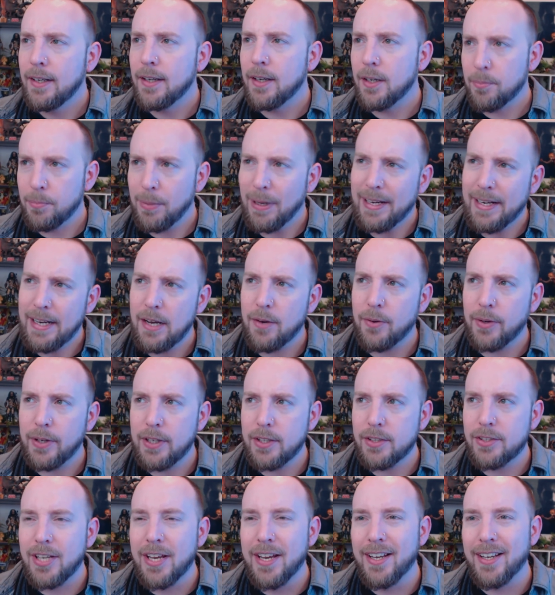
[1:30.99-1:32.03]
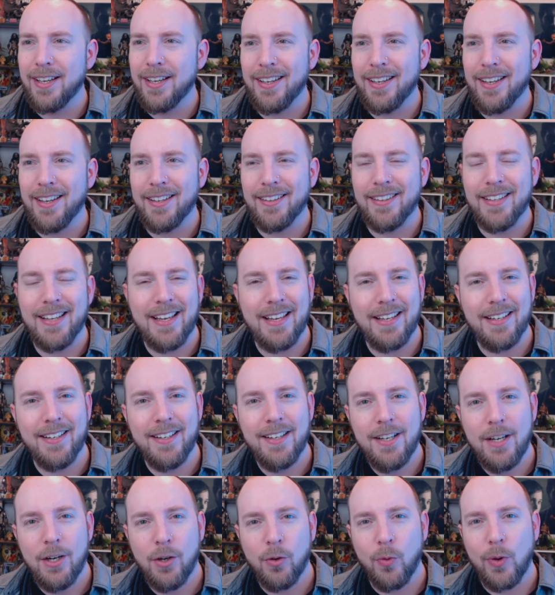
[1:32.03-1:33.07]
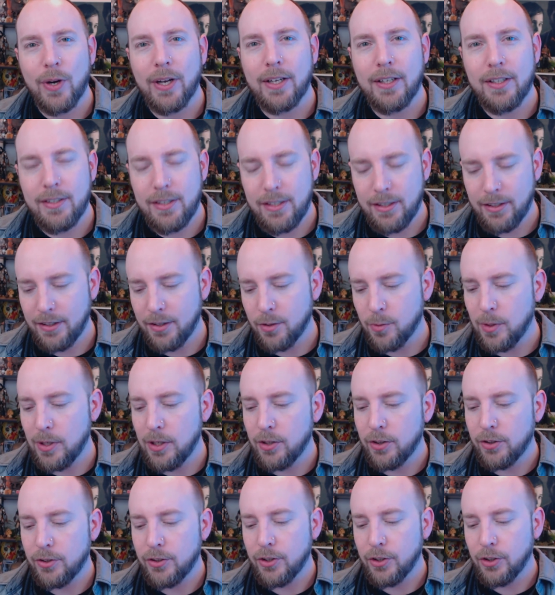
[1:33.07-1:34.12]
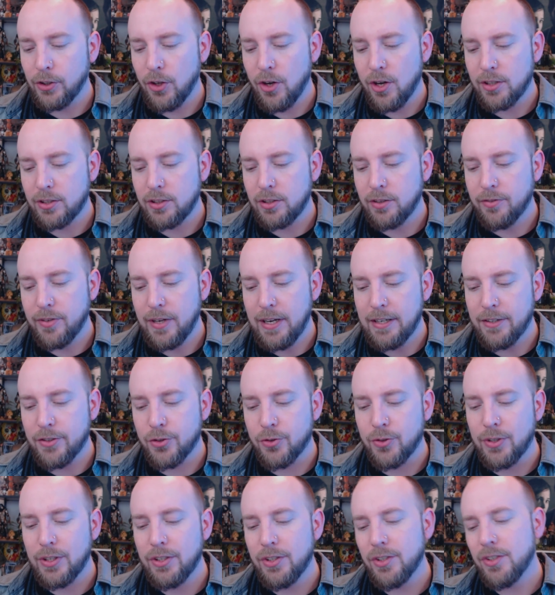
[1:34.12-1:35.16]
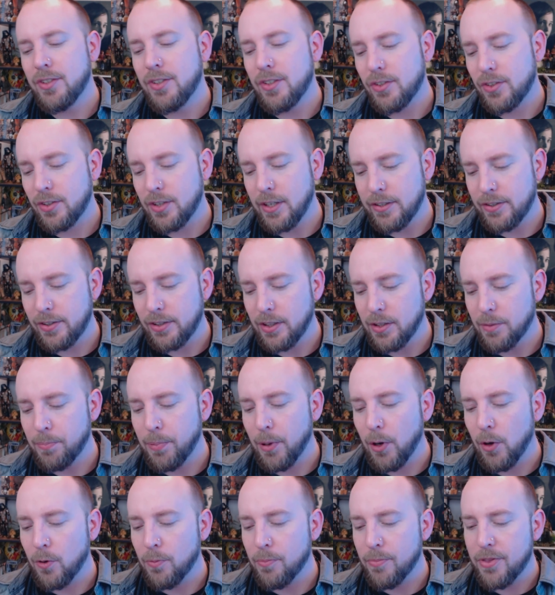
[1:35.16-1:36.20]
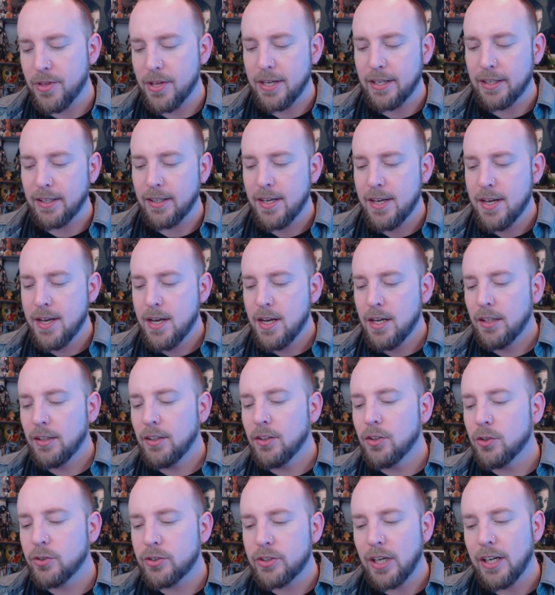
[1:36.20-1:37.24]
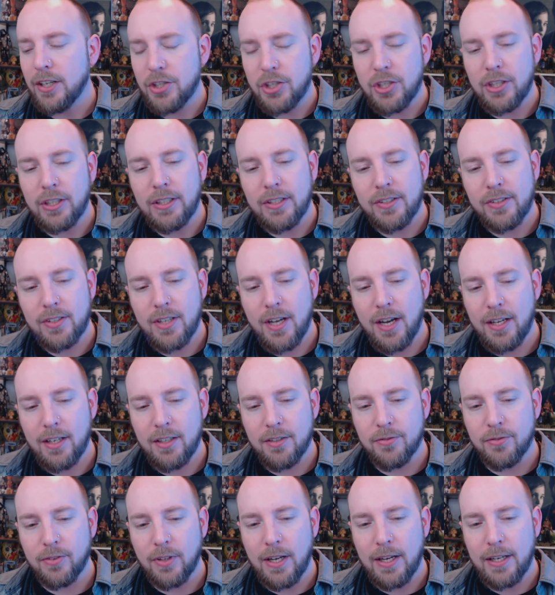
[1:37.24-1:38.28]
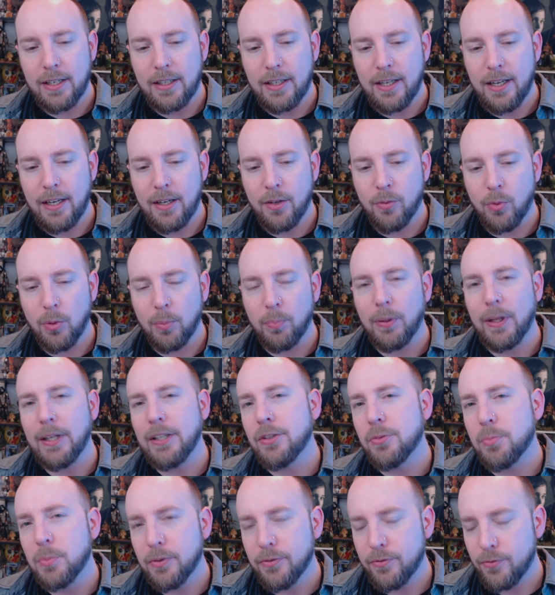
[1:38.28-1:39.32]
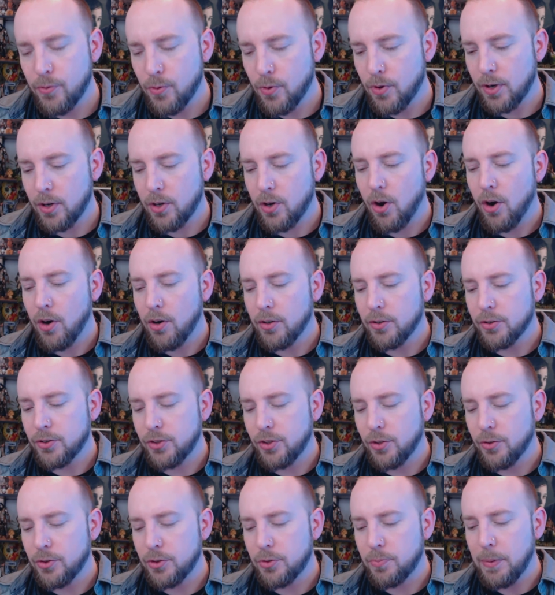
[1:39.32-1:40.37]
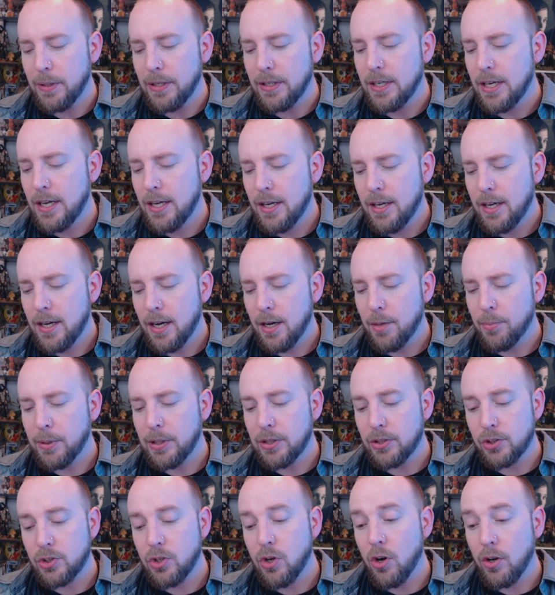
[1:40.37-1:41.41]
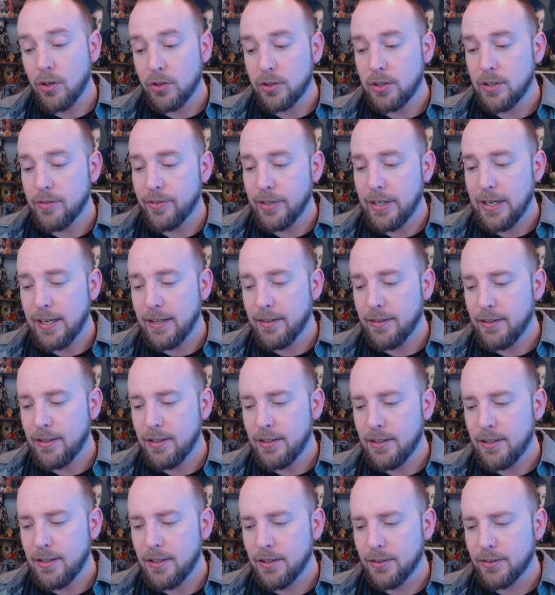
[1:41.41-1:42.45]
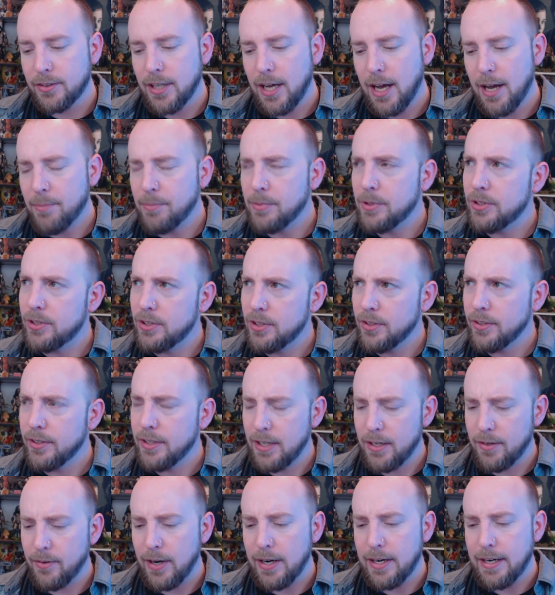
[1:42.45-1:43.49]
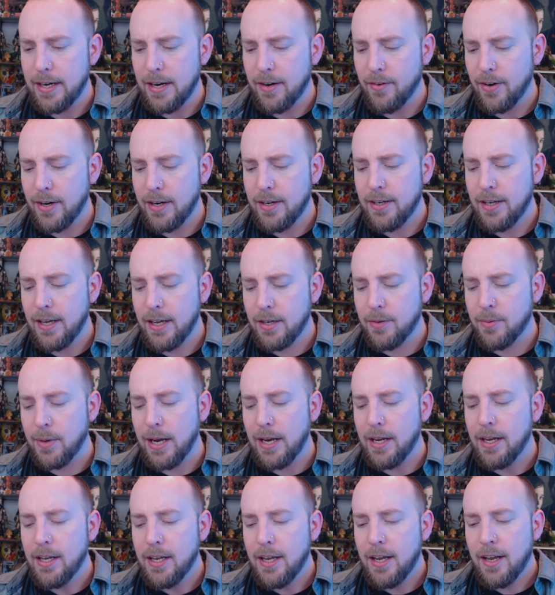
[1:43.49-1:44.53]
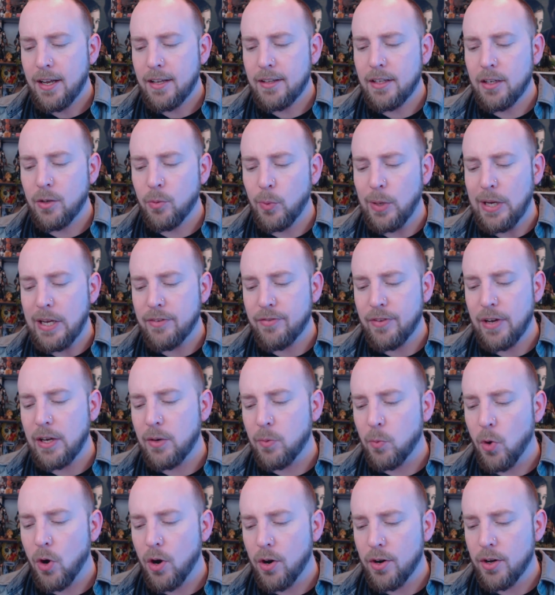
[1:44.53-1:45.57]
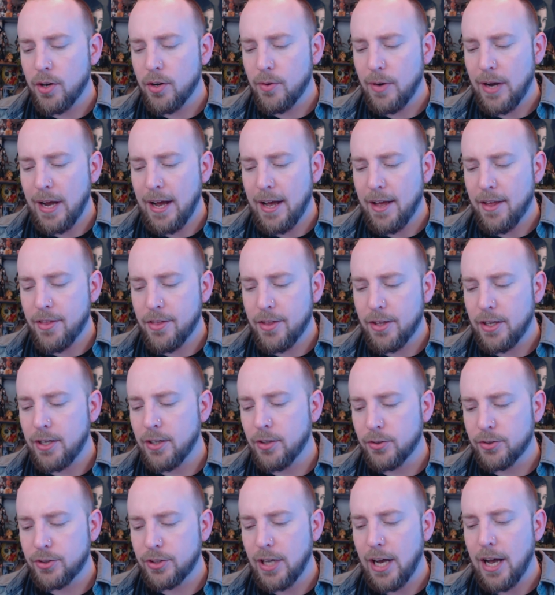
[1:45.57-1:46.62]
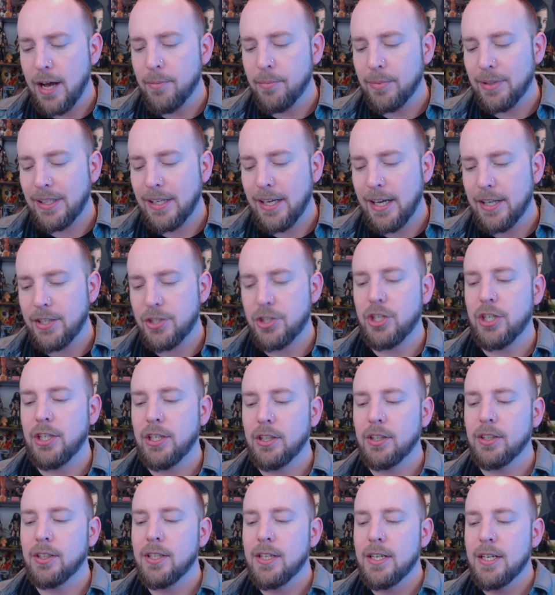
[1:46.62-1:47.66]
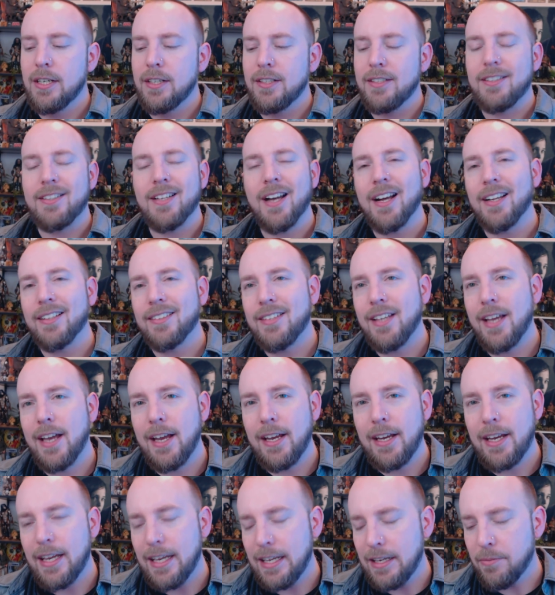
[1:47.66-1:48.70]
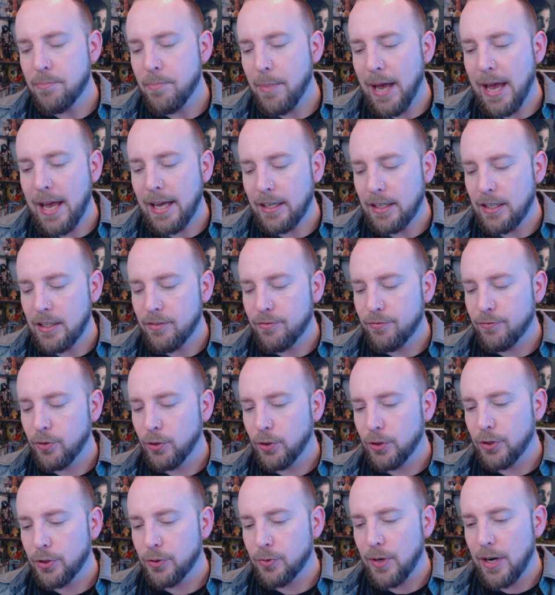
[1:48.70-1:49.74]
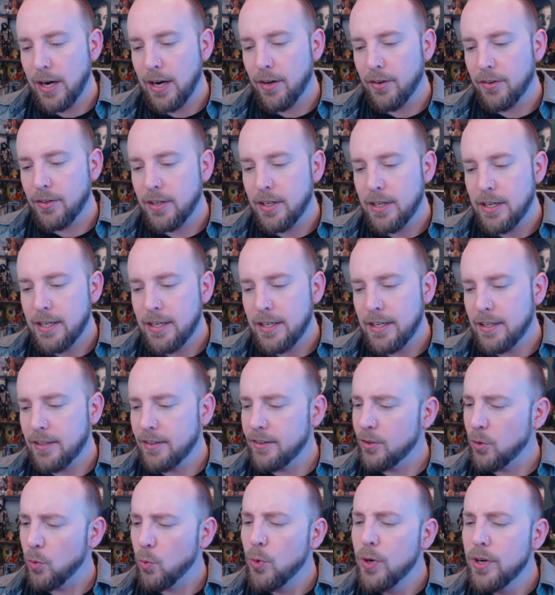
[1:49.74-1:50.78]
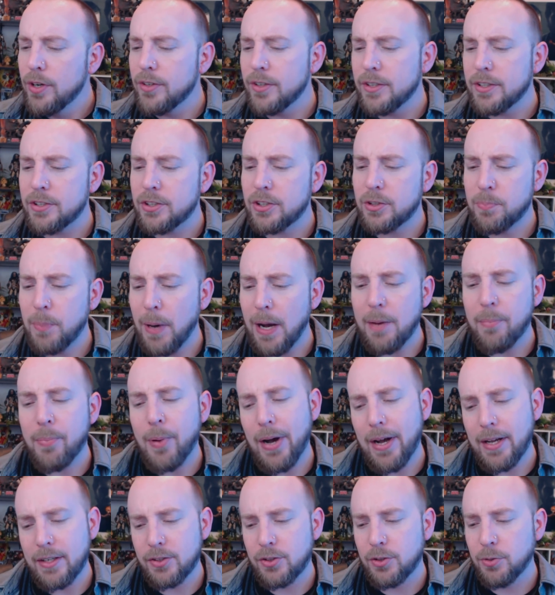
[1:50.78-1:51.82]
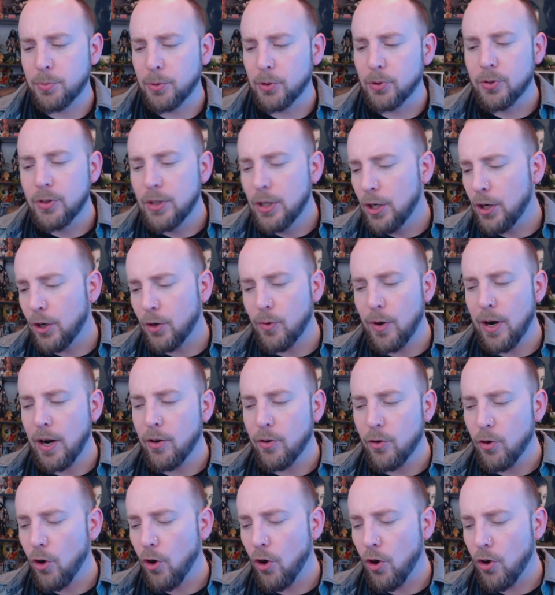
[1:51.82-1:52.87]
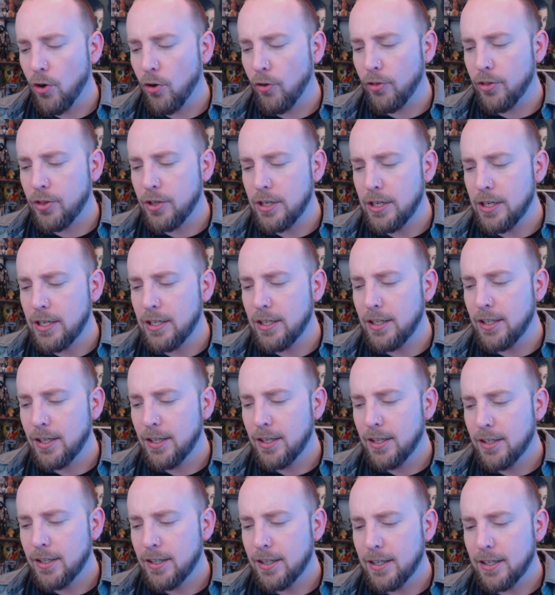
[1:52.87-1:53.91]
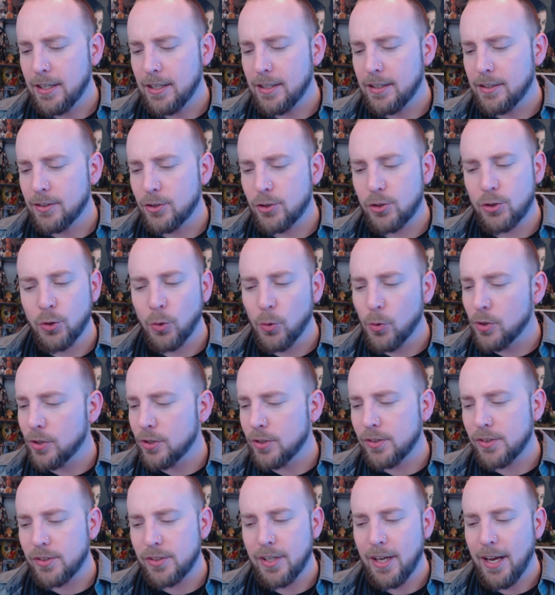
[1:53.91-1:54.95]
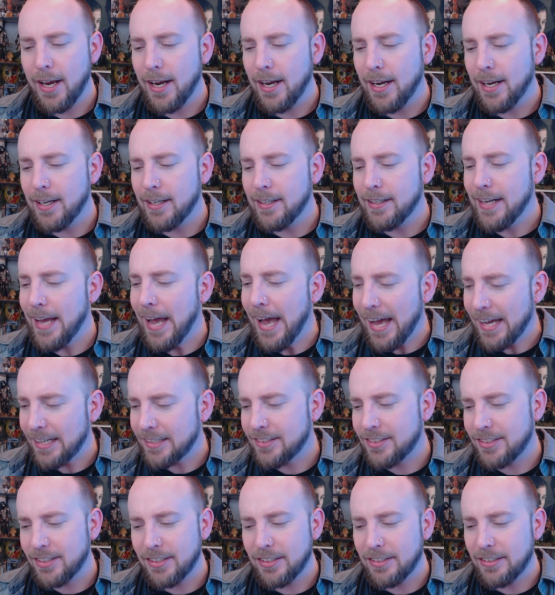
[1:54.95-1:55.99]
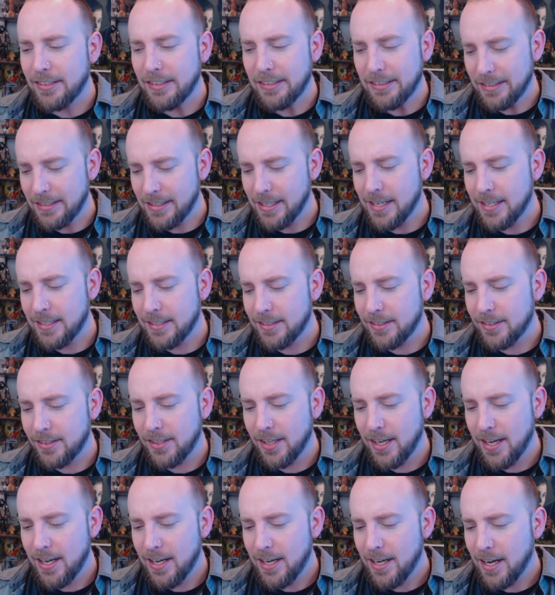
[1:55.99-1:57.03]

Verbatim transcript: Uh, by now it is. and then Rick dealing with the loss of Andrea, just discussing a poem thing. A little touching. It's kind of like a replacement for Carl, so to speak, uh, because Carl's living at the hilltop. He's still there right now, right? Anyway, and then we have Eduardo at the hilltop catching Dante and Maggie fooling around in the weirdest spot possible around all the uh, swords and axes and guns.